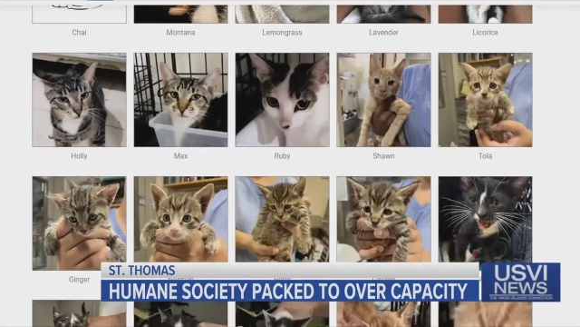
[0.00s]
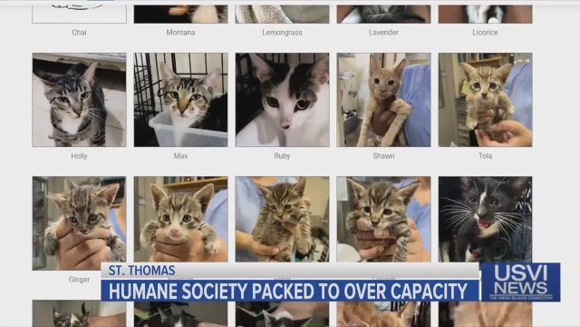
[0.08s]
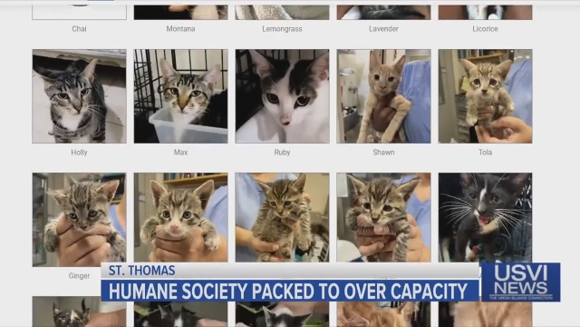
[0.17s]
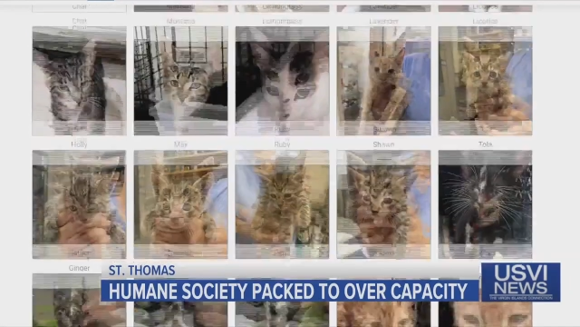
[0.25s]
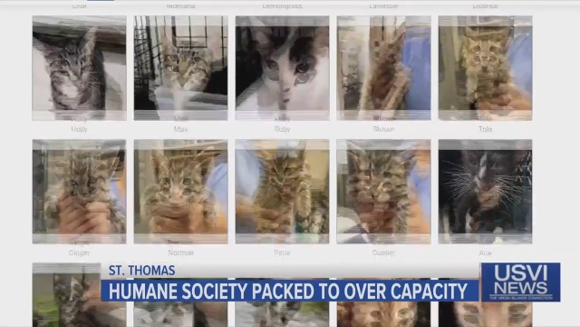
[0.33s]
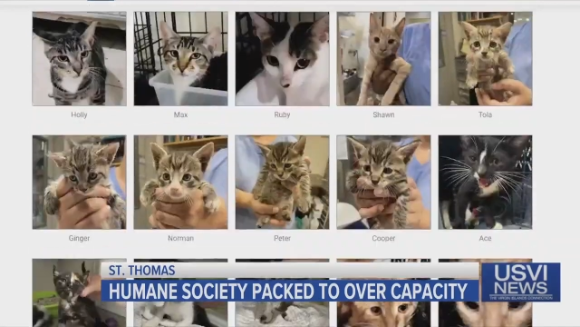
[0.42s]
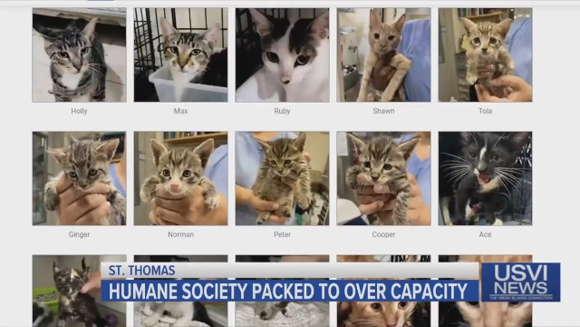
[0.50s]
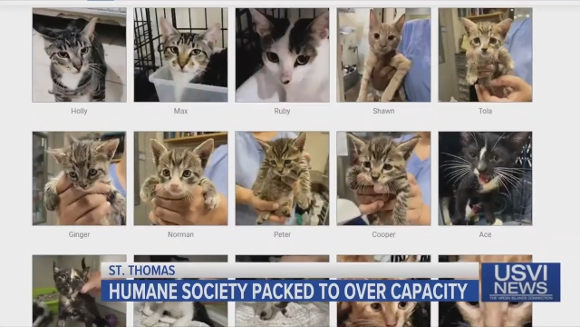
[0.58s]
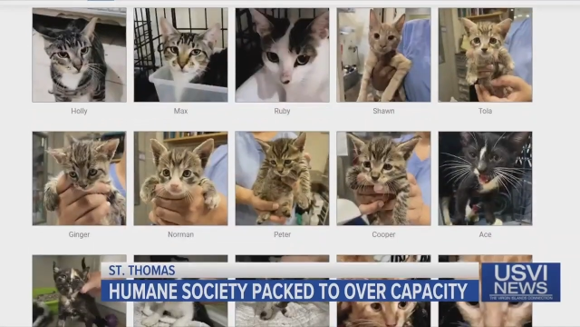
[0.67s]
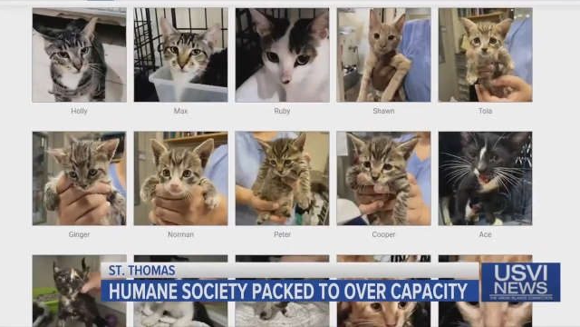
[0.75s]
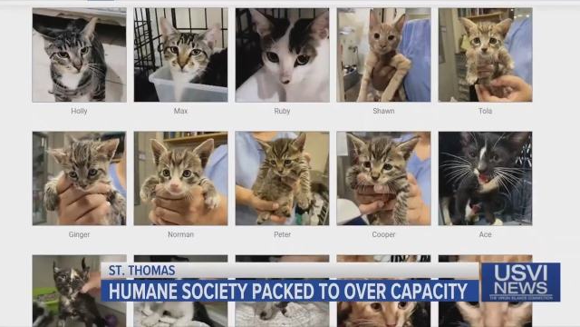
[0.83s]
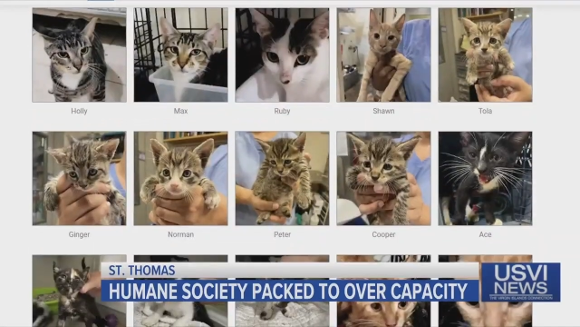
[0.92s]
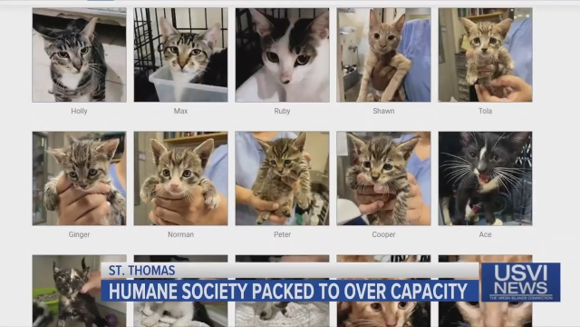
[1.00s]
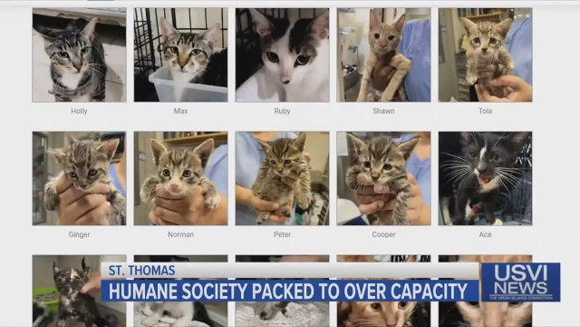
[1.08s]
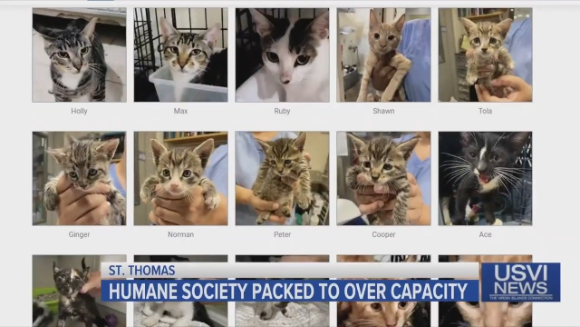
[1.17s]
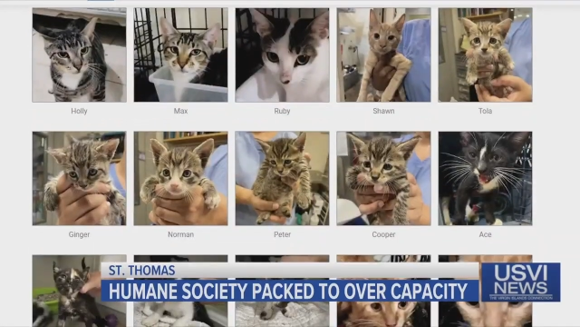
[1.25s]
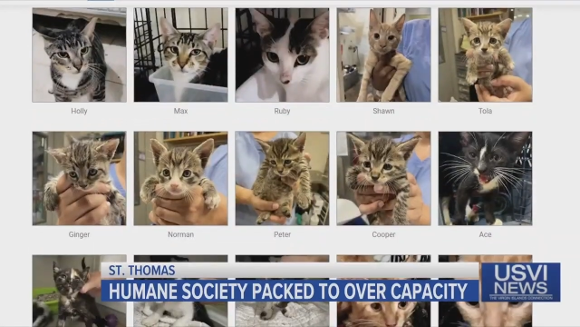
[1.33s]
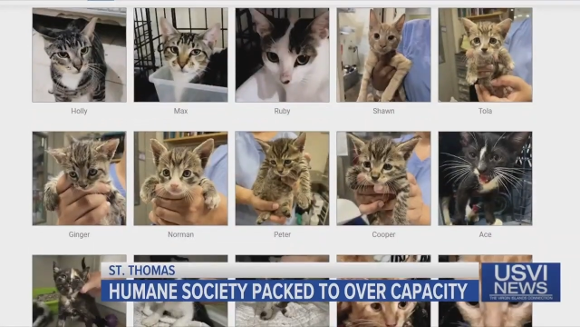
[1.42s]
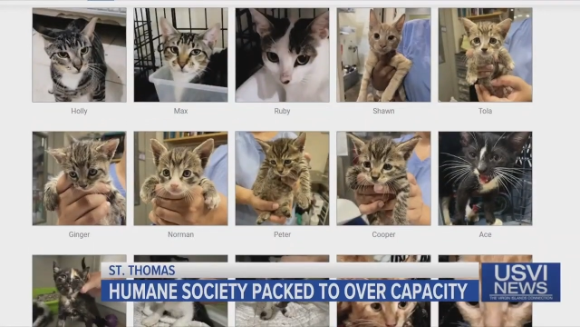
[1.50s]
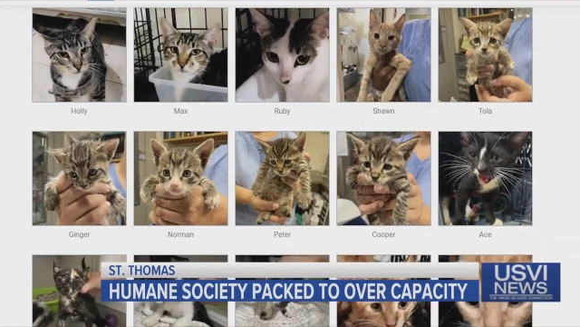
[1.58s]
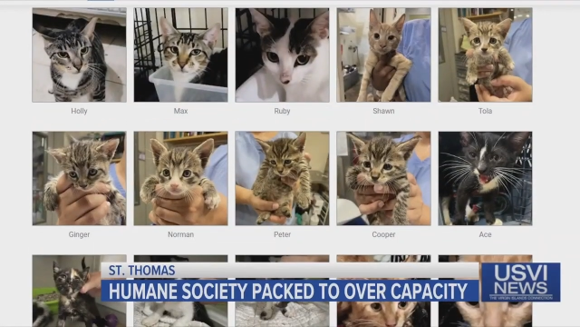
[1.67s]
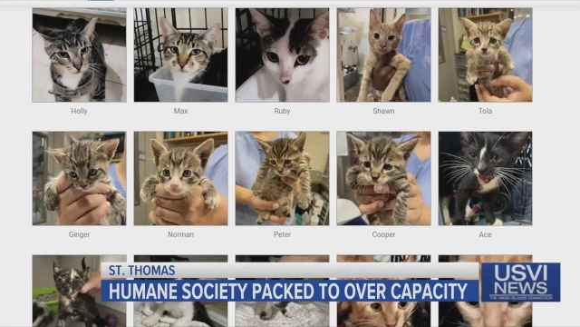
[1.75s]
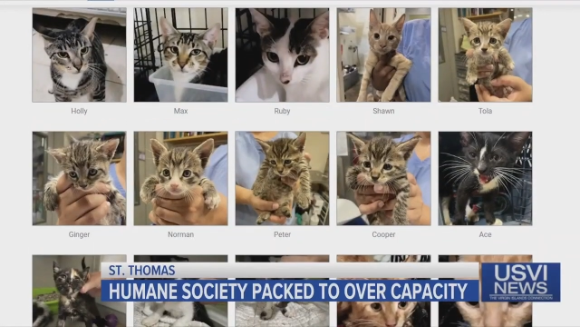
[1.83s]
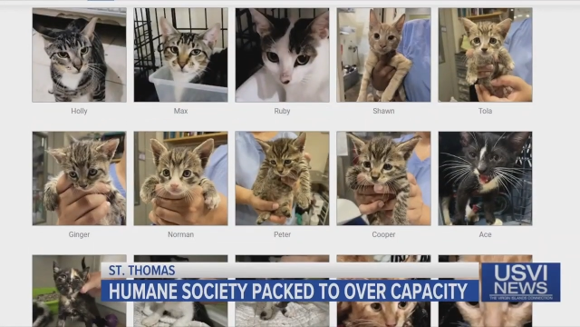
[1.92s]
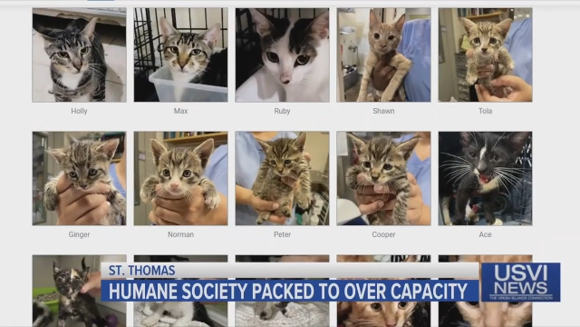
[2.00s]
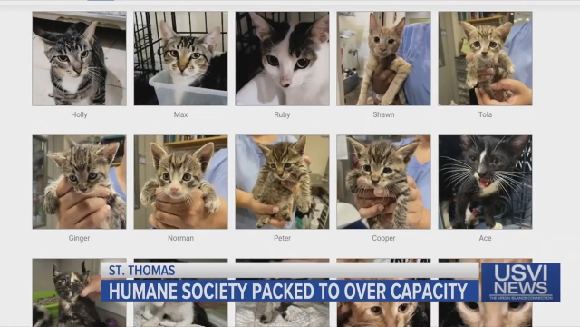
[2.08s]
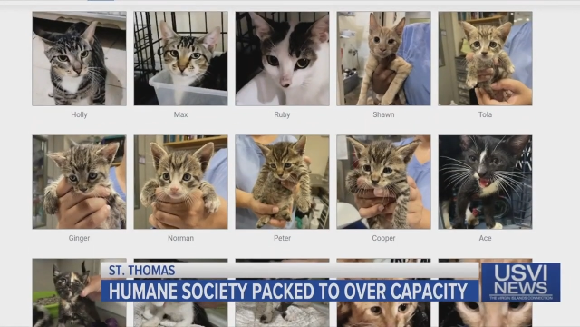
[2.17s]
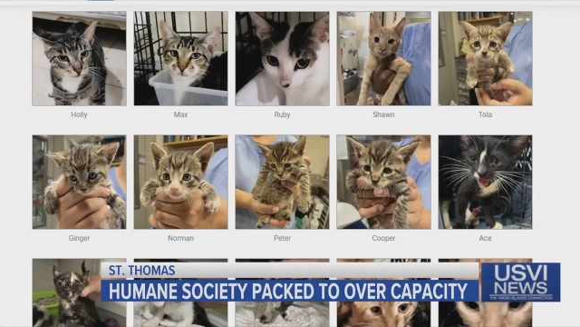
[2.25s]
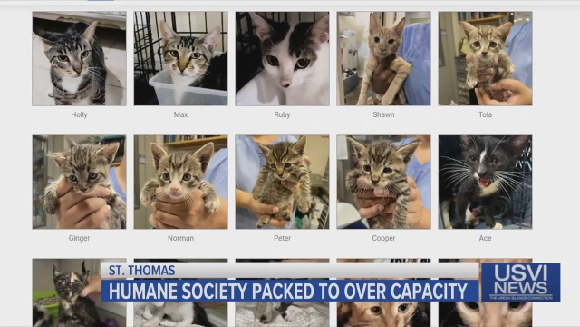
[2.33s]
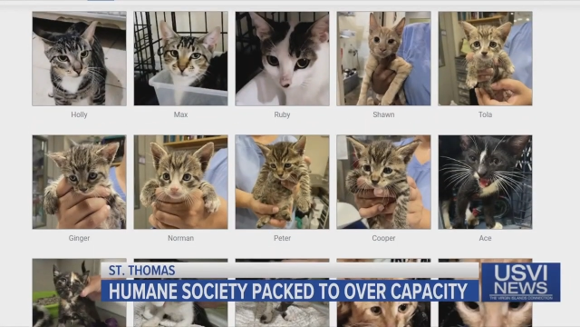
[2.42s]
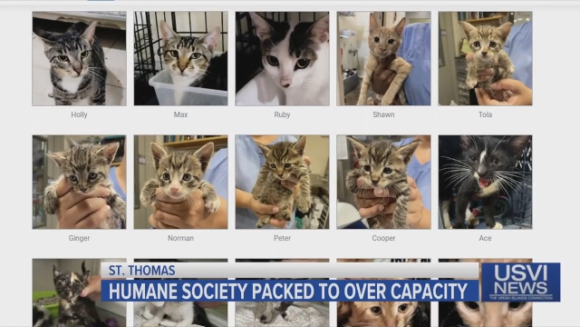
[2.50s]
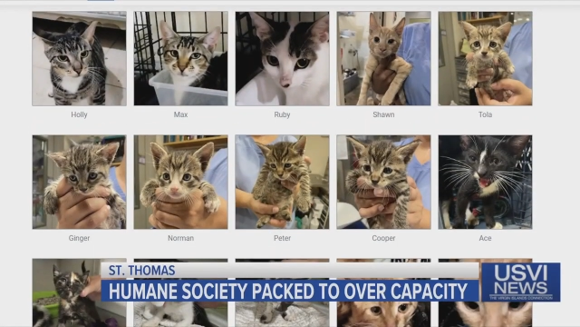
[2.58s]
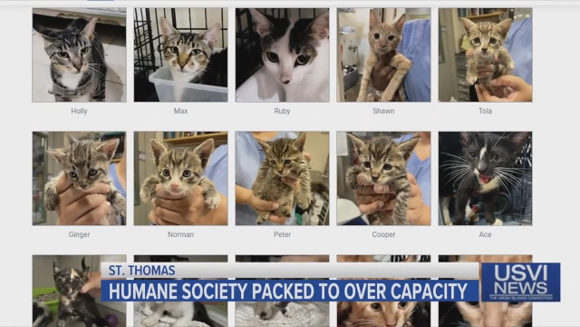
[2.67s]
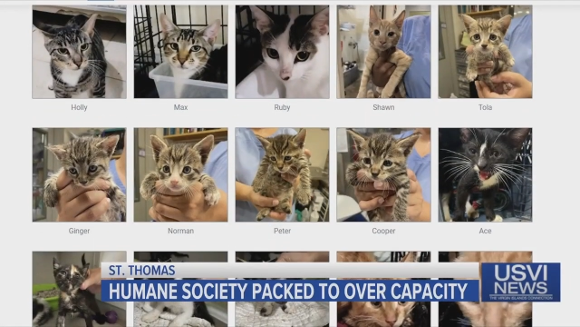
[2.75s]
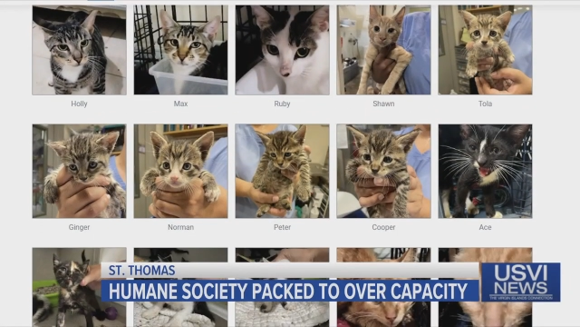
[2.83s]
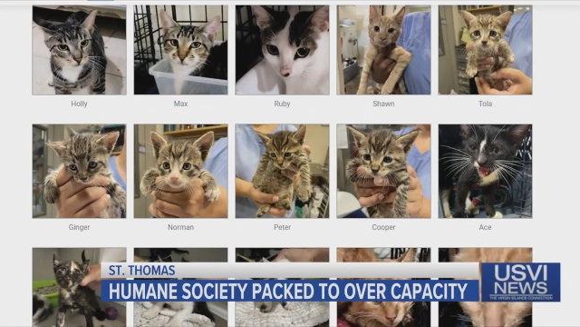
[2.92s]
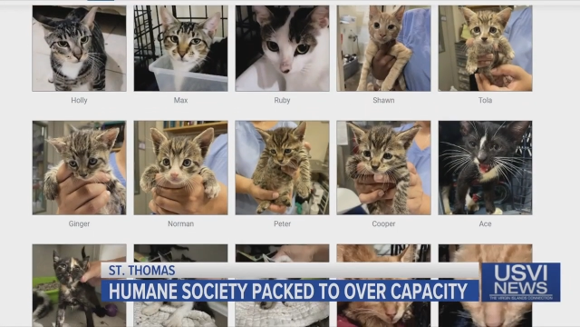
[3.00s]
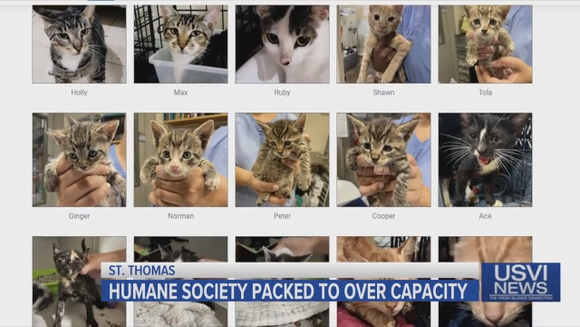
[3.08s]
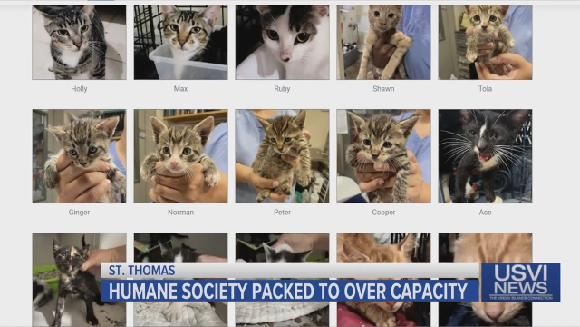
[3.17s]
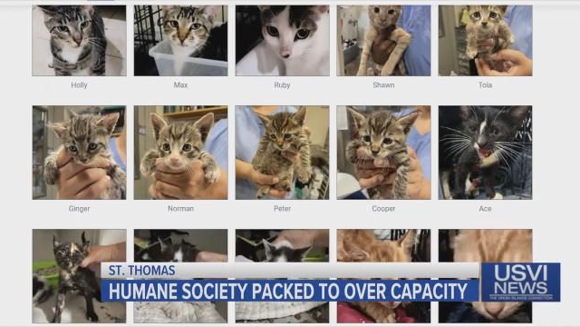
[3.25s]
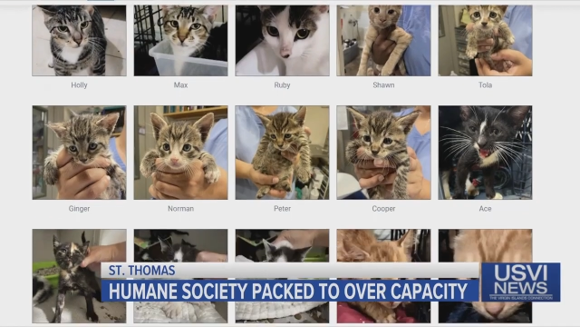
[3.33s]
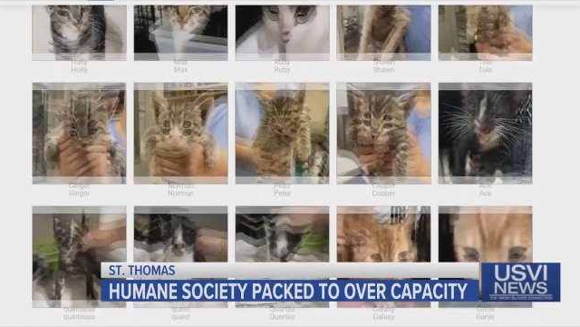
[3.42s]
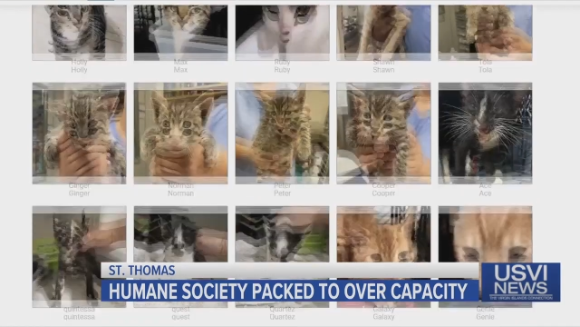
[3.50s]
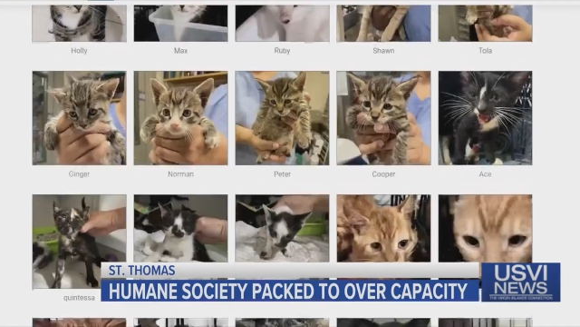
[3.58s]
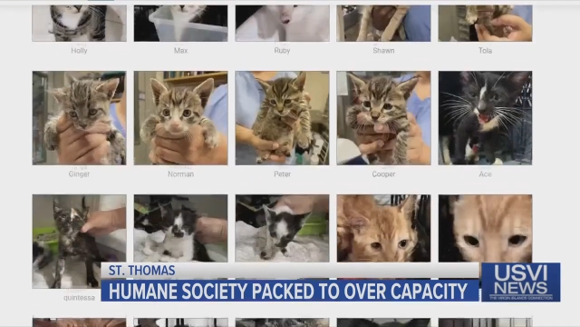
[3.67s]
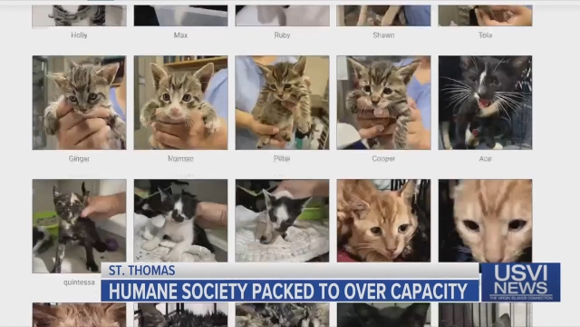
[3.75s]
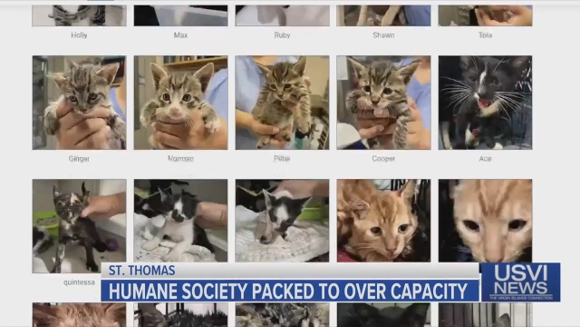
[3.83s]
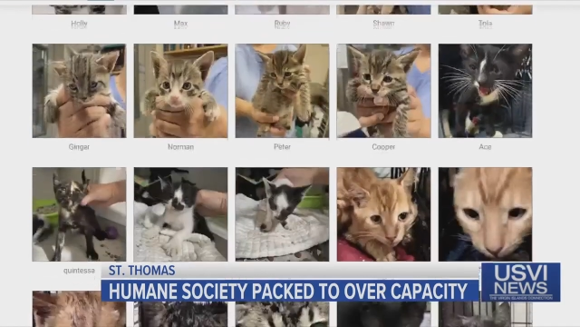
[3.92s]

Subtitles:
[unreadable: no face in view]